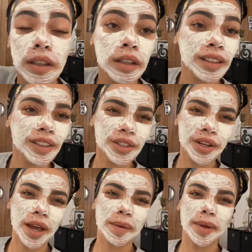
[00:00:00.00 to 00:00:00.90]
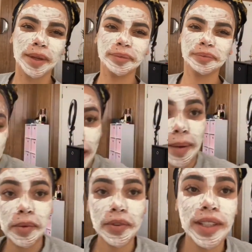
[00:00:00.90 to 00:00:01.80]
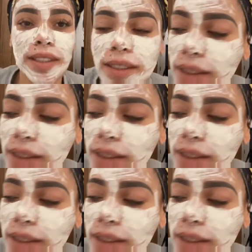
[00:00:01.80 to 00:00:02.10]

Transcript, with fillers: the shit out of me. Time to rinse.